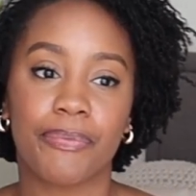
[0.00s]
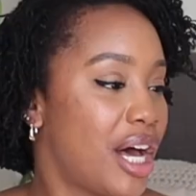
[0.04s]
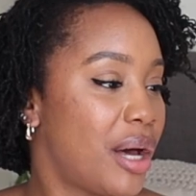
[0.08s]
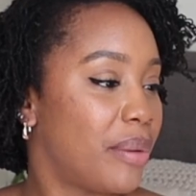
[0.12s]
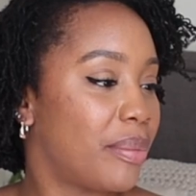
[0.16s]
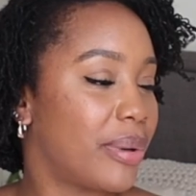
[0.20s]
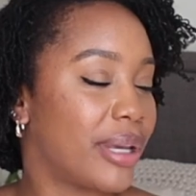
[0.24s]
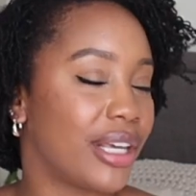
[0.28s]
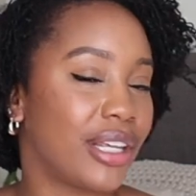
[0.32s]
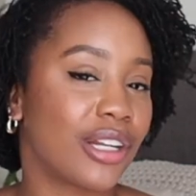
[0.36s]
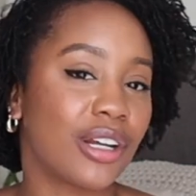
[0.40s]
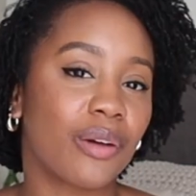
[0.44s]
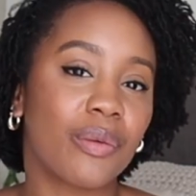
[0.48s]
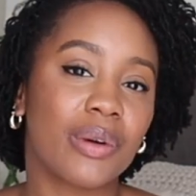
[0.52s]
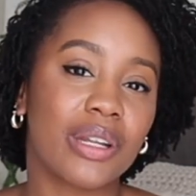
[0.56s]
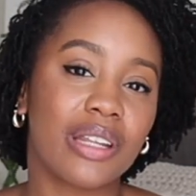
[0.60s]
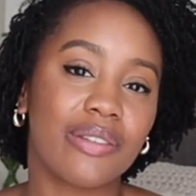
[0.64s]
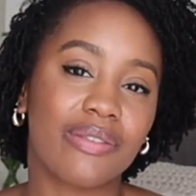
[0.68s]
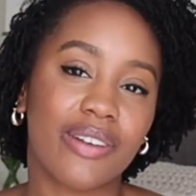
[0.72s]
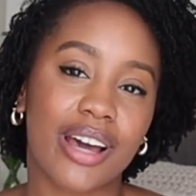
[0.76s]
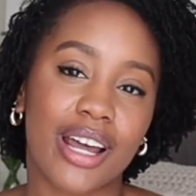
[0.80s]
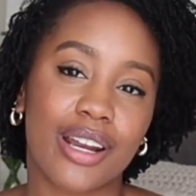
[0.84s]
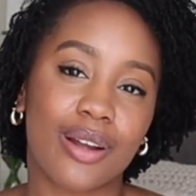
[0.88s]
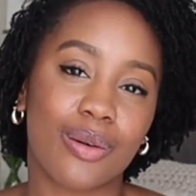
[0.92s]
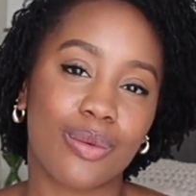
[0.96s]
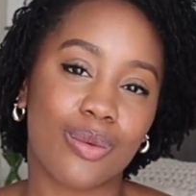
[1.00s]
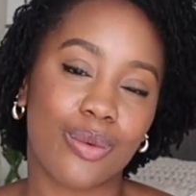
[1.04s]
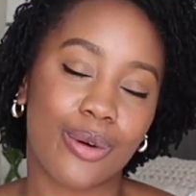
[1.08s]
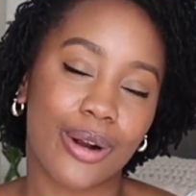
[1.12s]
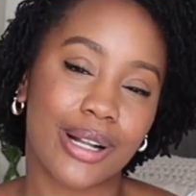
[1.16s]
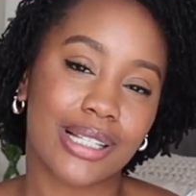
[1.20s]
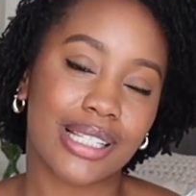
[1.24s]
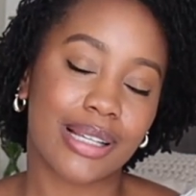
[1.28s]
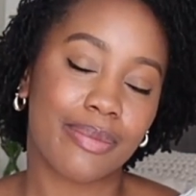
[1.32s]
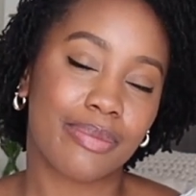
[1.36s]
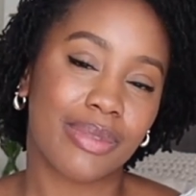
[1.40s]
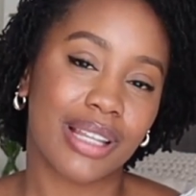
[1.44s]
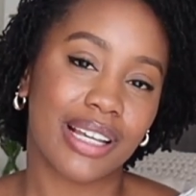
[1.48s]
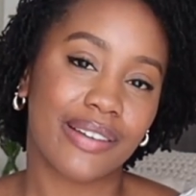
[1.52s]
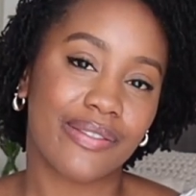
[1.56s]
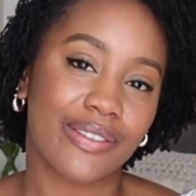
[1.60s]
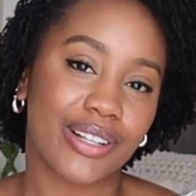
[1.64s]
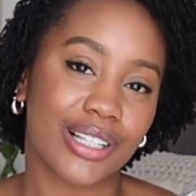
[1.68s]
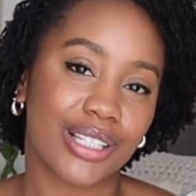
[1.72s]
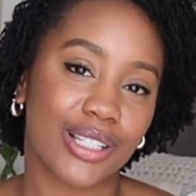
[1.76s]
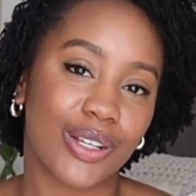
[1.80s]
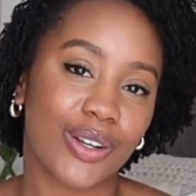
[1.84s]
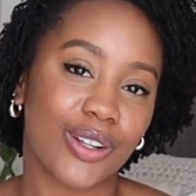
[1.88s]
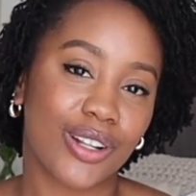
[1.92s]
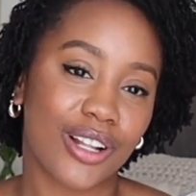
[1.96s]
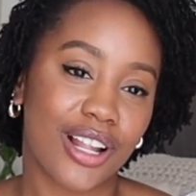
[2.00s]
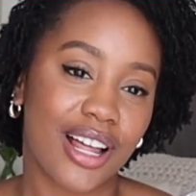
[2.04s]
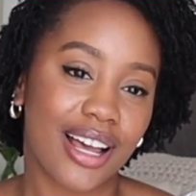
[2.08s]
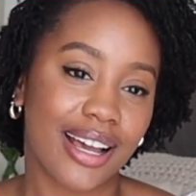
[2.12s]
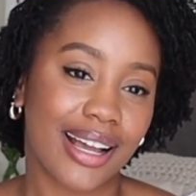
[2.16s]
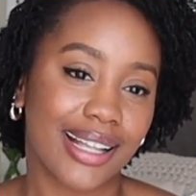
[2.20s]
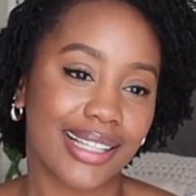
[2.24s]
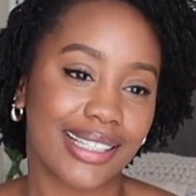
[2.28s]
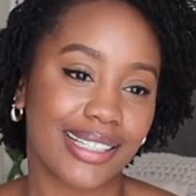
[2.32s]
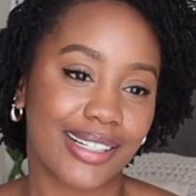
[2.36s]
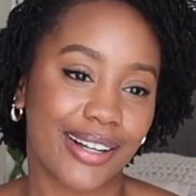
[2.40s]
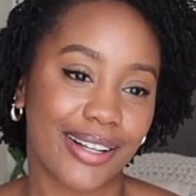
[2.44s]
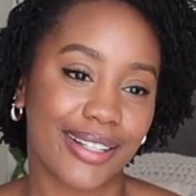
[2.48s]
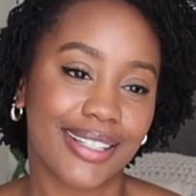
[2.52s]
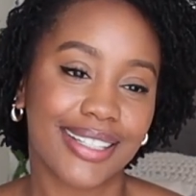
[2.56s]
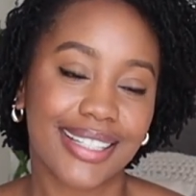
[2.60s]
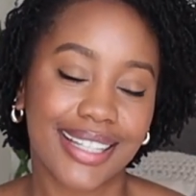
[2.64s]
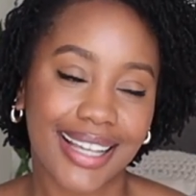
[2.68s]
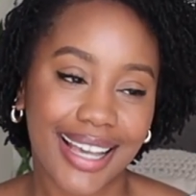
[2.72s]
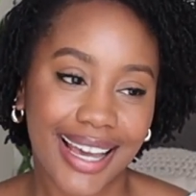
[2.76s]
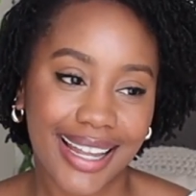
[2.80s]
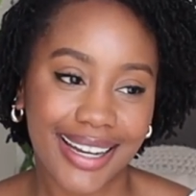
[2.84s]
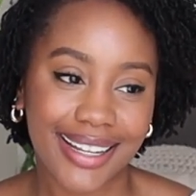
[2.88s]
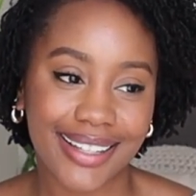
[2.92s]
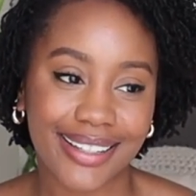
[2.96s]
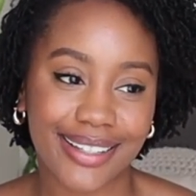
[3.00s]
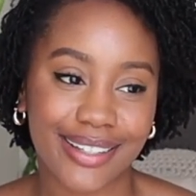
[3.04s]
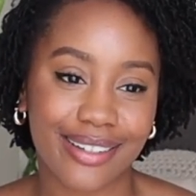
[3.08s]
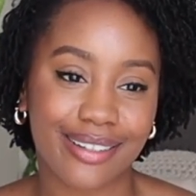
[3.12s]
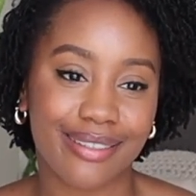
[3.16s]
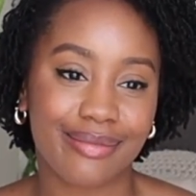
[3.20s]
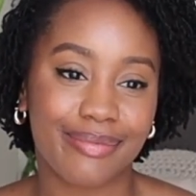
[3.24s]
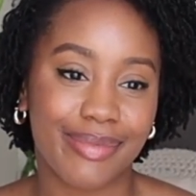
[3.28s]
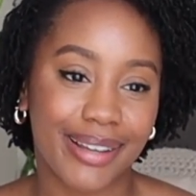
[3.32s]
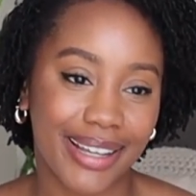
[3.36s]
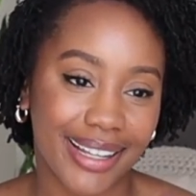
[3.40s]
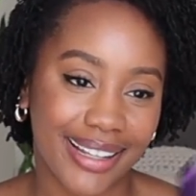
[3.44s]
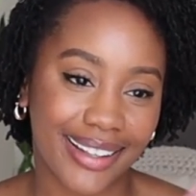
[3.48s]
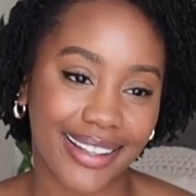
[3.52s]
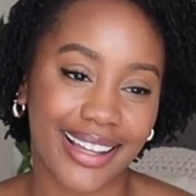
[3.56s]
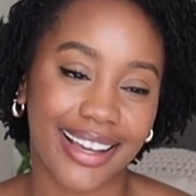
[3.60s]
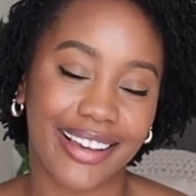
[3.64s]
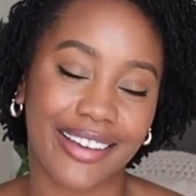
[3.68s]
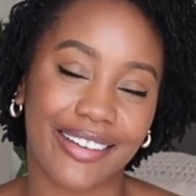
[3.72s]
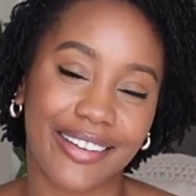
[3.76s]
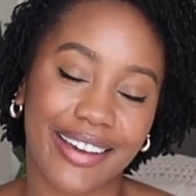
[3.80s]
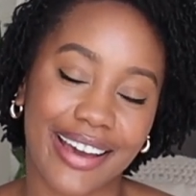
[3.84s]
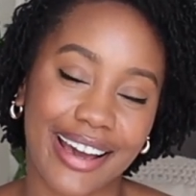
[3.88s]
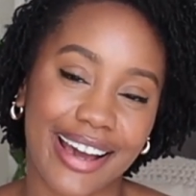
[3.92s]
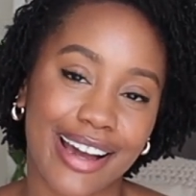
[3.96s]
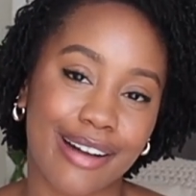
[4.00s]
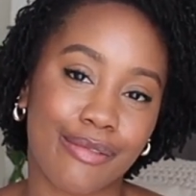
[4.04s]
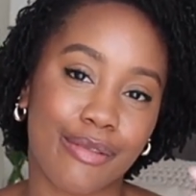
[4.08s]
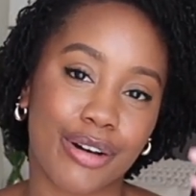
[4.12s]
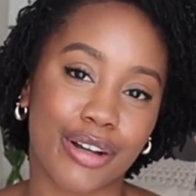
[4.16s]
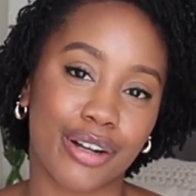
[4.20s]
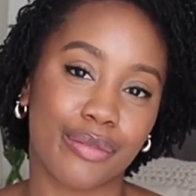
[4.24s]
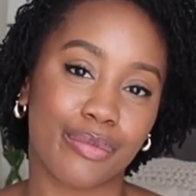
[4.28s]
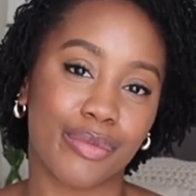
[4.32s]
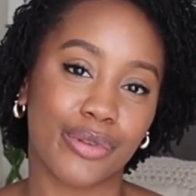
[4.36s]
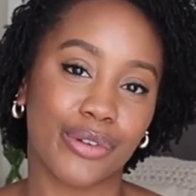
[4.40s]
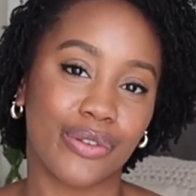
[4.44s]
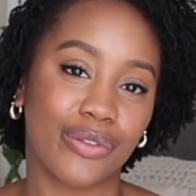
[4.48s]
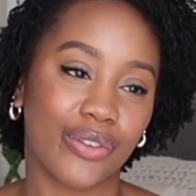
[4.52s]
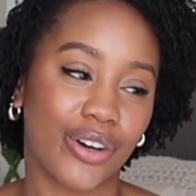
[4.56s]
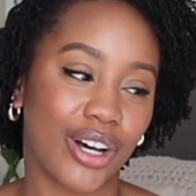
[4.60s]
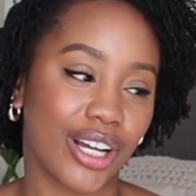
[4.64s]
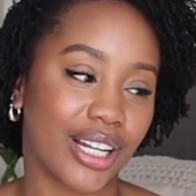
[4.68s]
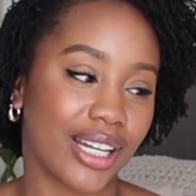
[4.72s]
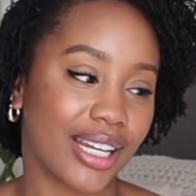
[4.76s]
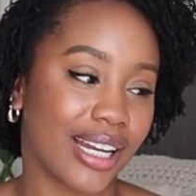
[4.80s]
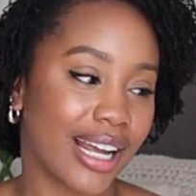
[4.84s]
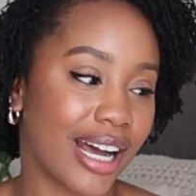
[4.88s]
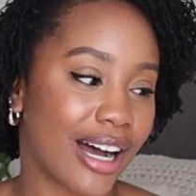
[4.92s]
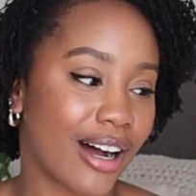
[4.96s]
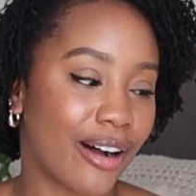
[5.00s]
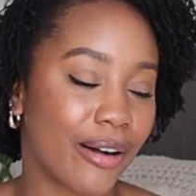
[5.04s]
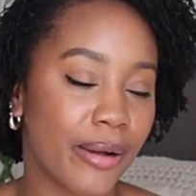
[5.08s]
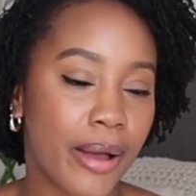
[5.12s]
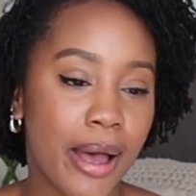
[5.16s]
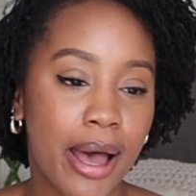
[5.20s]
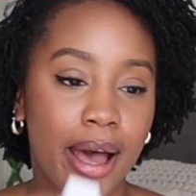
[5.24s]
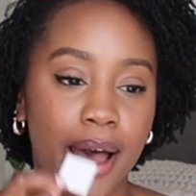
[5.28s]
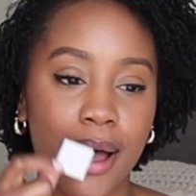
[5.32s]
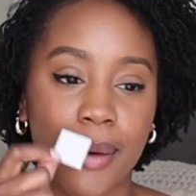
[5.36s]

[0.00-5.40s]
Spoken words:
But you know when you've kind of worn something for so long, it starts to get a little bit like, okay, I wanna move on now.